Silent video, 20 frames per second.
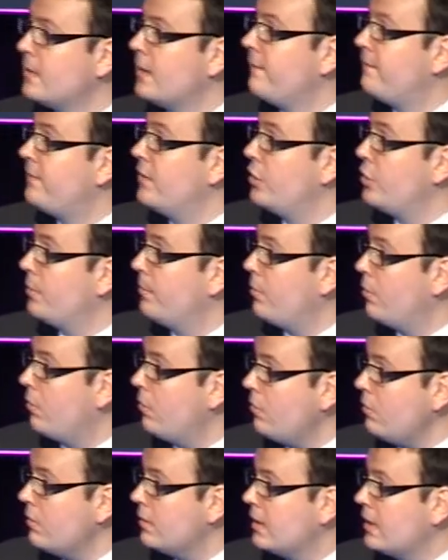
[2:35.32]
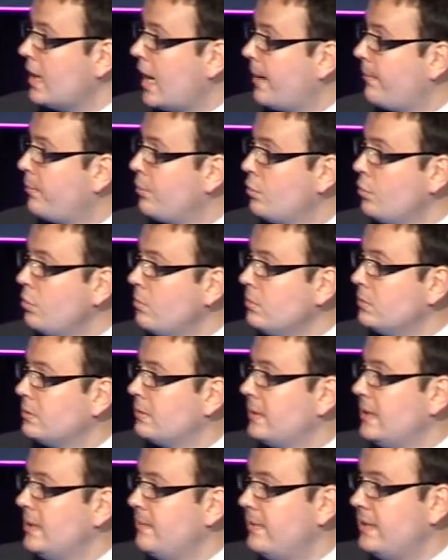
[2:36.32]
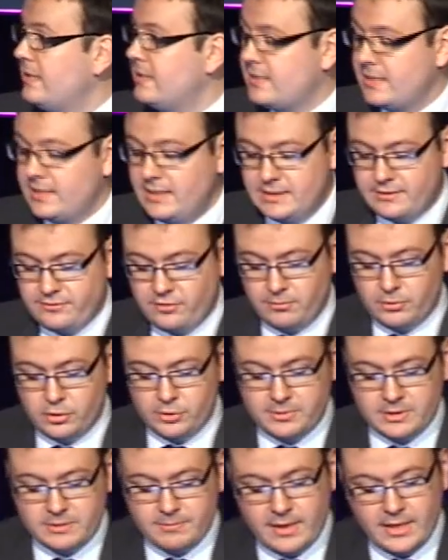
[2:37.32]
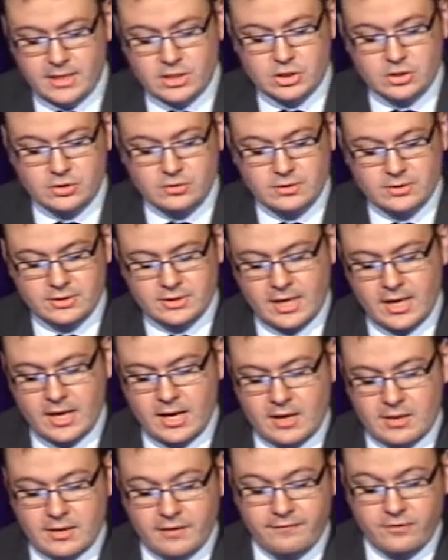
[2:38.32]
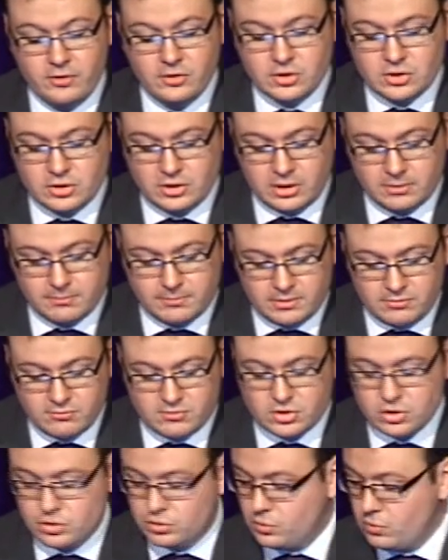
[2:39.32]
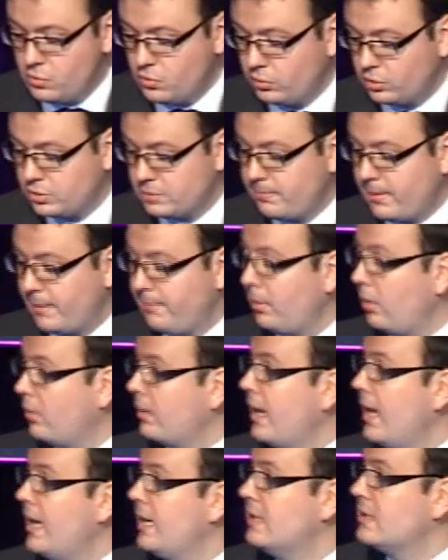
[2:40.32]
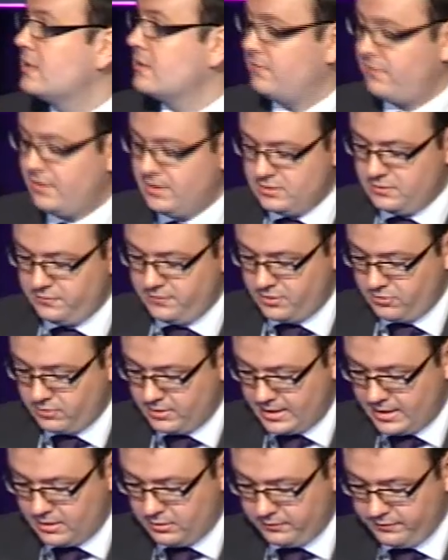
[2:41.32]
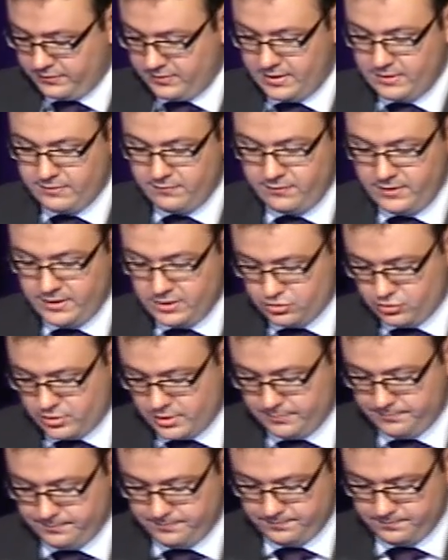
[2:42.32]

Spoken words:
Furthermore, abnormal EPCs from lupus patients, their function can be restored by blockade of interferon-alpha in vitro.